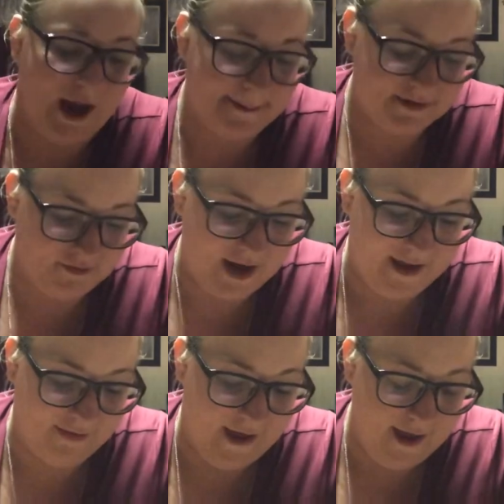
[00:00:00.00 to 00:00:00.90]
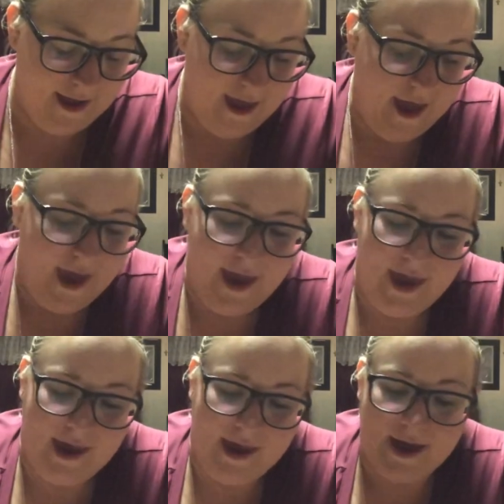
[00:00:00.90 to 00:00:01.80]
wraps for Ayla
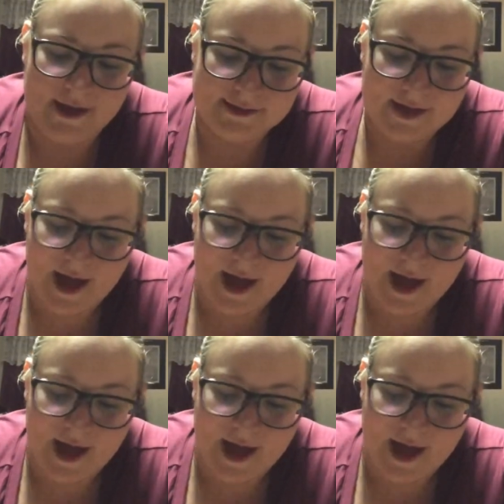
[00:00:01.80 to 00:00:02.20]
and